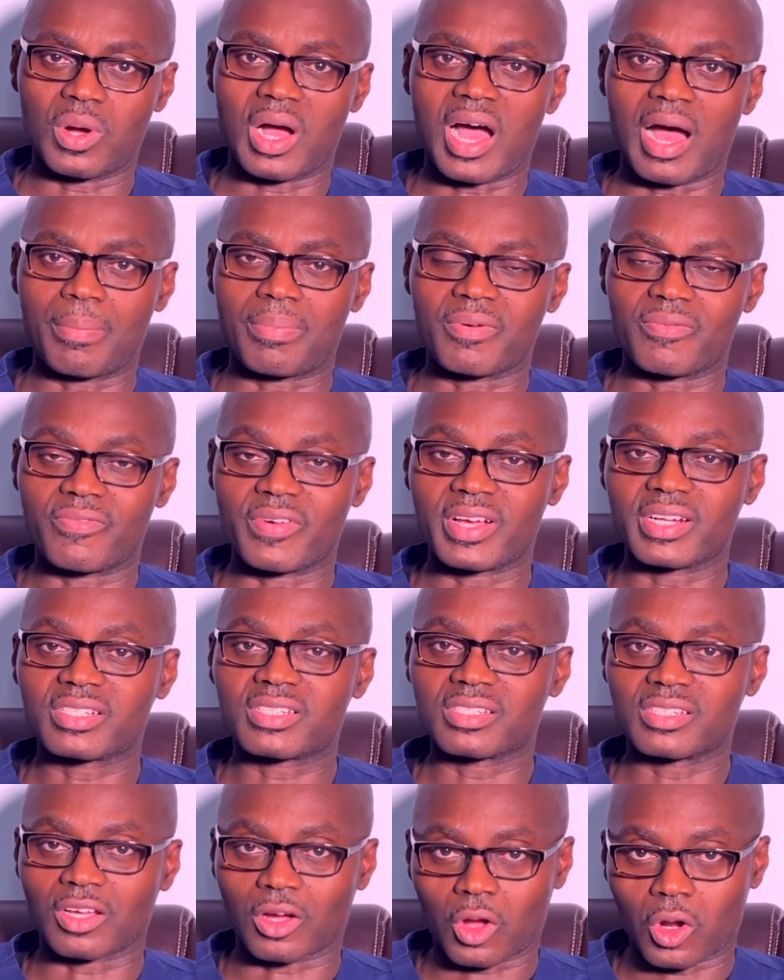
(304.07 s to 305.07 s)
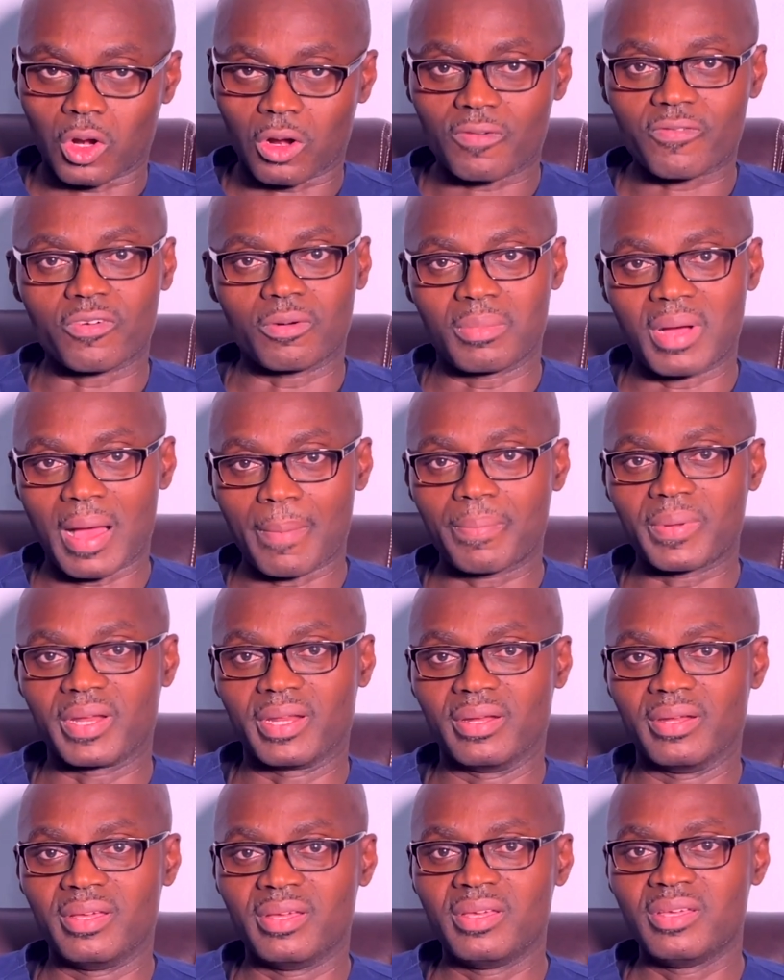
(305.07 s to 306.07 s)
are preventing the clot from
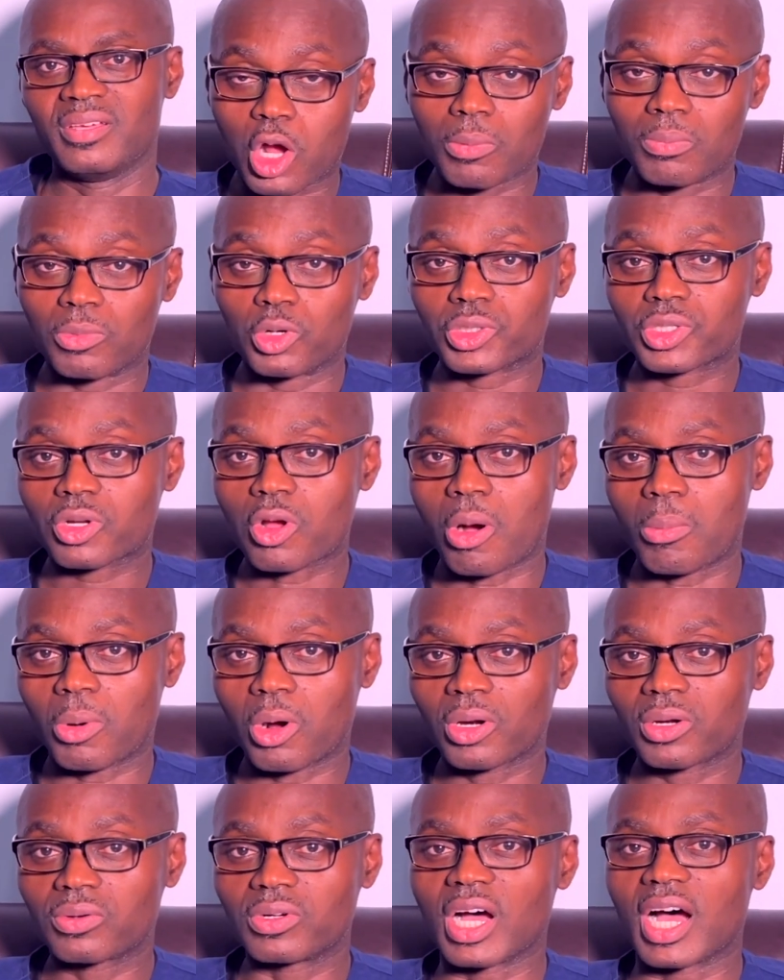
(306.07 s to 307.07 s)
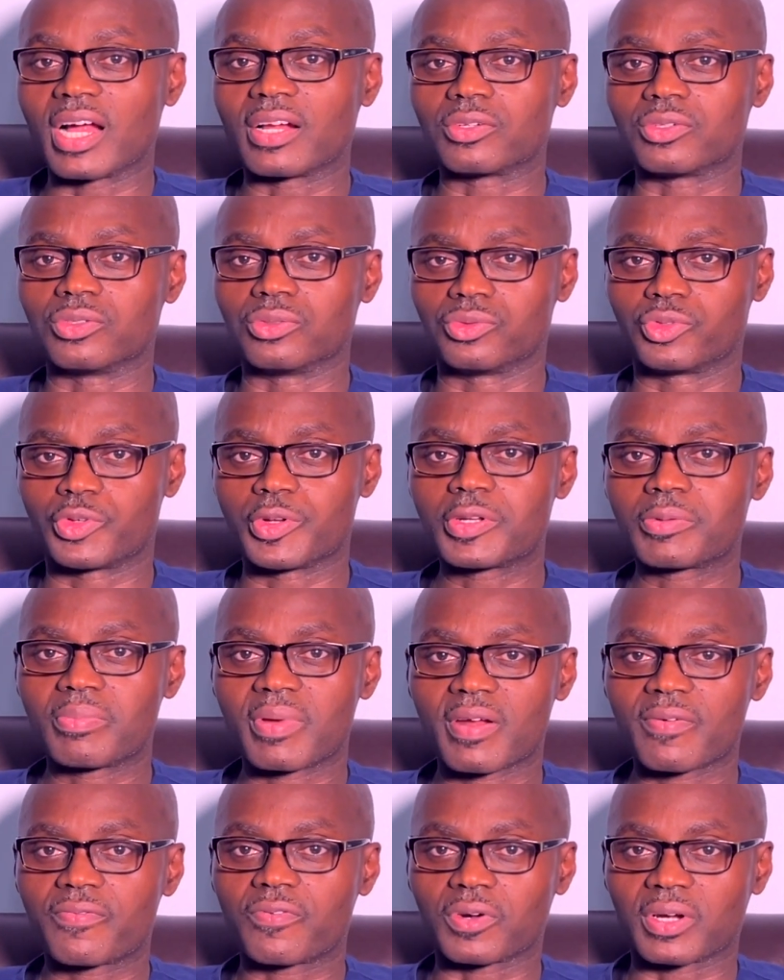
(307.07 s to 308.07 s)
happening. The most common
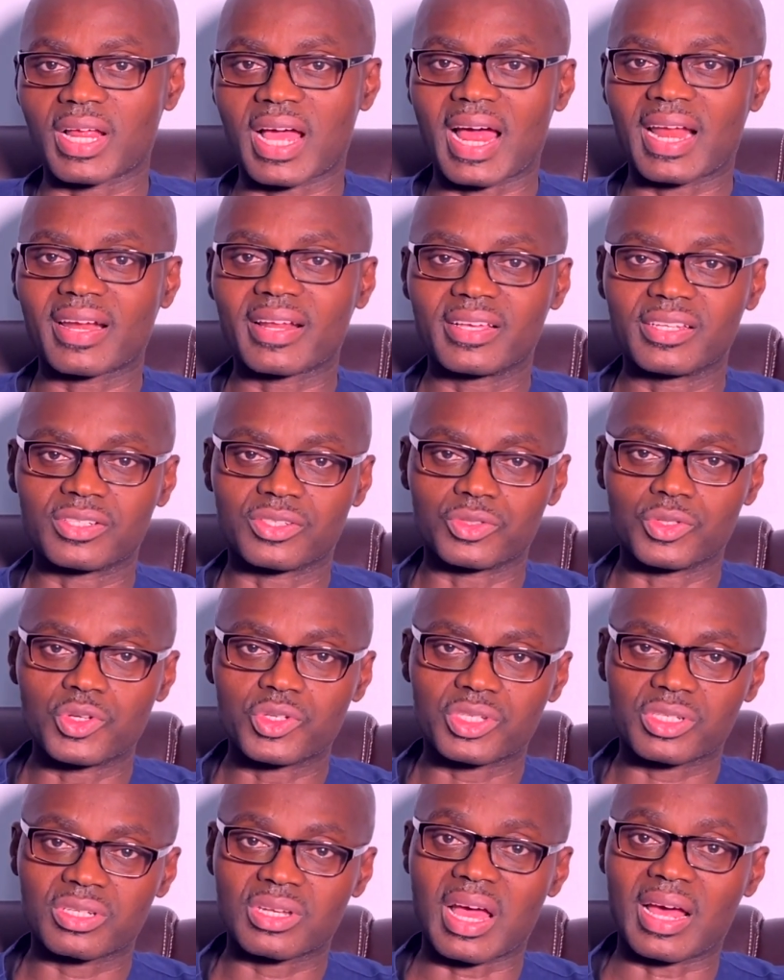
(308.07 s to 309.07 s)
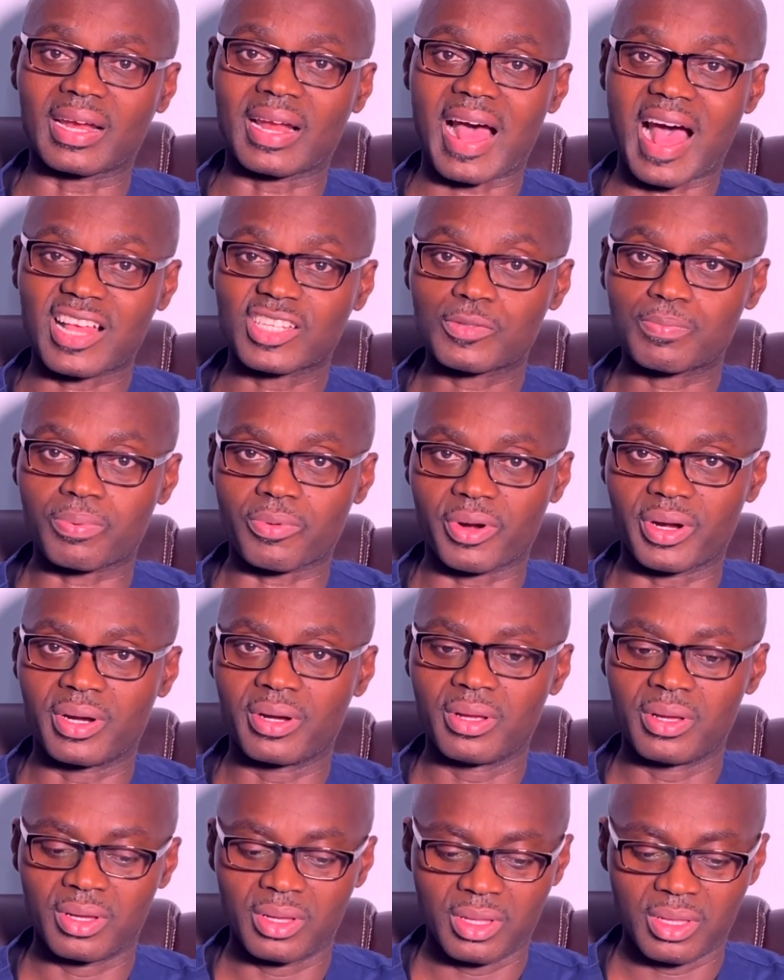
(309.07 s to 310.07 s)
treatment for that is using an aspirin,
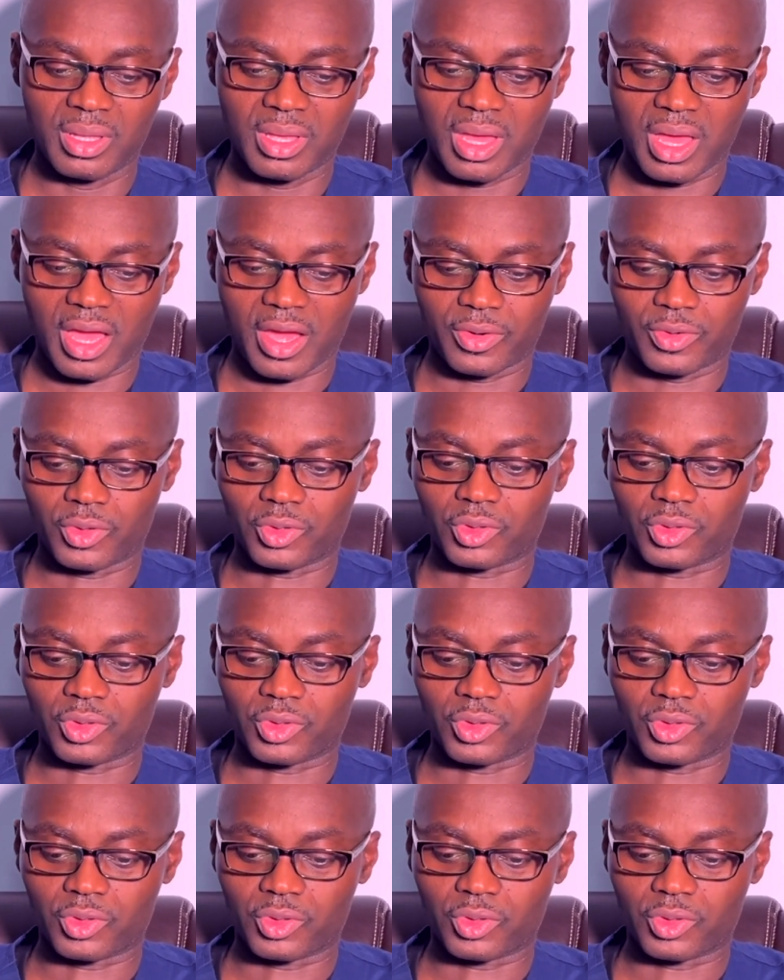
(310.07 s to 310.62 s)
and your